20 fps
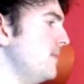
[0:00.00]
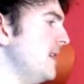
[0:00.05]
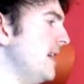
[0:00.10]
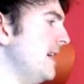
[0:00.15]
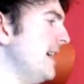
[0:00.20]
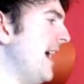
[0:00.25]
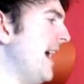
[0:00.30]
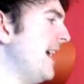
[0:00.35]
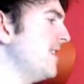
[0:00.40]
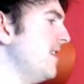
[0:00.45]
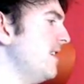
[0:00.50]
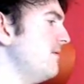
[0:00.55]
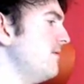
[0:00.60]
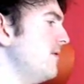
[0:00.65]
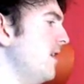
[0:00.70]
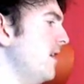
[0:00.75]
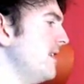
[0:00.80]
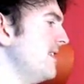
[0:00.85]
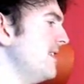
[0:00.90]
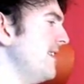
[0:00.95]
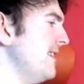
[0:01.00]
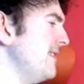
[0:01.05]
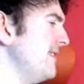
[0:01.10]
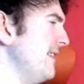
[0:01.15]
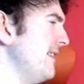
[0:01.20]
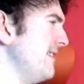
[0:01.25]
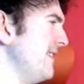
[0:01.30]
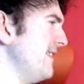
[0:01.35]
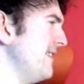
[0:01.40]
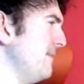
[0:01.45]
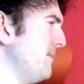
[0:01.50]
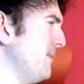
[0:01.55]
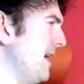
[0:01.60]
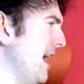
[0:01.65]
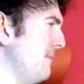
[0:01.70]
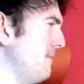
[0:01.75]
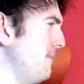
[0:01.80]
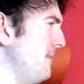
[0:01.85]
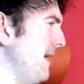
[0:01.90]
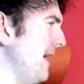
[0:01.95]
The
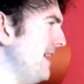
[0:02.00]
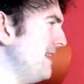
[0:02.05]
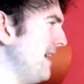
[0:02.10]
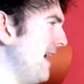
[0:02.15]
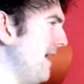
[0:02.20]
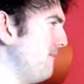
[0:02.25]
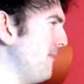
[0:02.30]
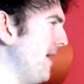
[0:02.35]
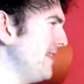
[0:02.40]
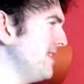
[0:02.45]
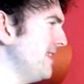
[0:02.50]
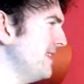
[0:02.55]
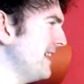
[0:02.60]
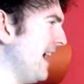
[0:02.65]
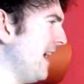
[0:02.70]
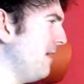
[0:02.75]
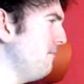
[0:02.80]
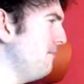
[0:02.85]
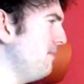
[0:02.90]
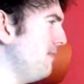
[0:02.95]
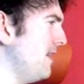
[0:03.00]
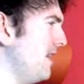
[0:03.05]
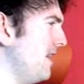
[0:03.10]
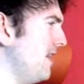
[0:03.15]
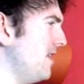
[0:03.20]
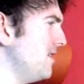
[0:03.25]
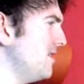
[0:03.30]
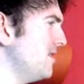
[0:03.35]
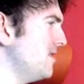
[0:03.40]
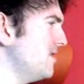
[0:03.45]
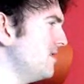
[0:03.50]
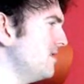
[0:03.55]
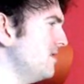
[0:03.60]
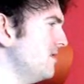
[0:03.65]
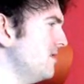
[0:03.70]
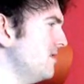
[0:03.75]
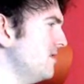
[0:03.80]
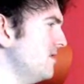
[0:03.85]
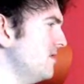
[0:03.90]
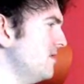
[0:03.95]
problem is Avengers Campus.
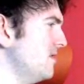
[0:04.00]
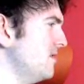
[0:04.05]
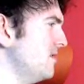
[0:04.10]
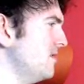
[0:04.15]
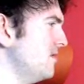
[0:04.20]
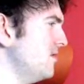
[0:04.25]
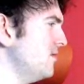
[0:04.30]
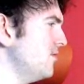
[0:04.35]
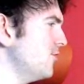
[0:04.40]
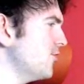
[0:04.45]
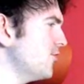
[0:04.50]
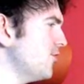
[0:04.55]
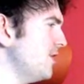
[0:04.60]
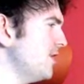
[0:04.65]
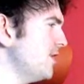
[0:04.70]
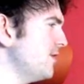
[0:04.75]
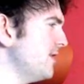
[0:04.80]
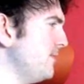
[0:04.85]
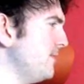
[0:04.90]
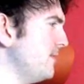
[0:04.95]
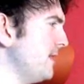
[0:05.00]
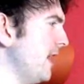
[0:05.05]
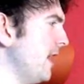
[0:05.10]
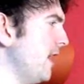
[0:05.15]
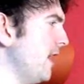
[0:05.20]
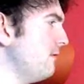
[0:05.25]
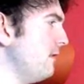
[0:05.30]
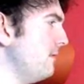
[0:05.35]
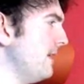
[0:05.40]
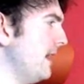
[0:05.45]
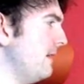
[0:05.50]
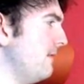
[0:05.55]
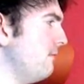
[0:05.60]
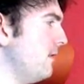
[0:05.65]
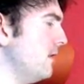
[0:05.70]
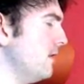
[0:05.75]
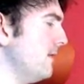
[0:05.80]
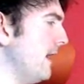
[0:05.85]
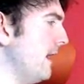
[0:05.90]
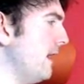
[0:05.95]
Toy Story, you correct me
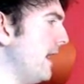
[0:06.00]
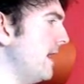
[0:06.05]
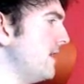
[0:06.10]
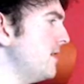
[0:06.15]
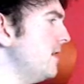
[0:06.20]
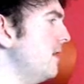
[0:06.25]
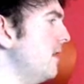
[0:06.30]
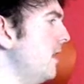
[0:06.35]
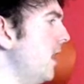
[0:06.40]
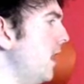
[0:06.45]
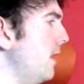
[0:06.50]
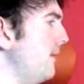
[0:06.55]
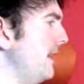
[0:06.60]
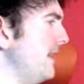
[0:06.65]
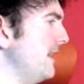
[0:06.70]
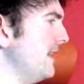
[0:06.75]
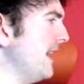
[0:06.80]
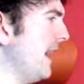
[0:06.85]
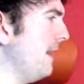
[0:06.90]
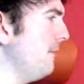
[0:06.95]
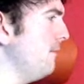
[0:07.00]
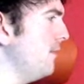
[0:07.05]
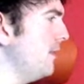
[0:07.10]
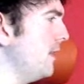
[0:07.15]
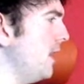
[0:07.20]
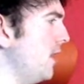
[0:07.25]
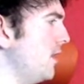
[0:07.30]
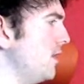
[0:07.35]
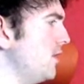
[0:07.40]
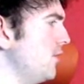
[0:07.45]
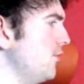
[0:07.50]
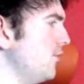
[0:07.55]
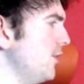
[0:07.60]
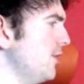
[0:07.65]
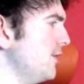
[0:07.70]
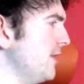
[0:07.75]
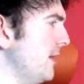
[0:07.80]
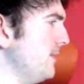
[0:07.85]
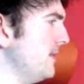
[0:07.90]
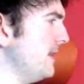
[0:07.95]
wrong with you guys. Avengers Campus,
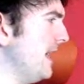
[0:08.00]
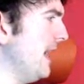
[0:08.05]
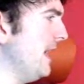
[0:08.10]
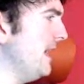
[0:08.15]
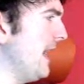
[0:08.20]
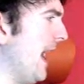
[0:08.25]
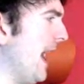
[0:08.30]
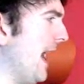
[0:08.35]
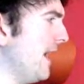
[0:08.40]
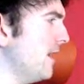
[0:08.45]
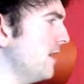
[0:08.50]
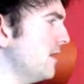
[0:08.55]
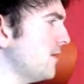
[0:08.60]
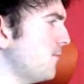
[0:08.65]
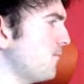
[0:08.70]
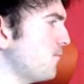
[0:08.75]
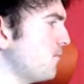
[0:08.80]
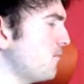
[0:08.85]
Toy Story Playland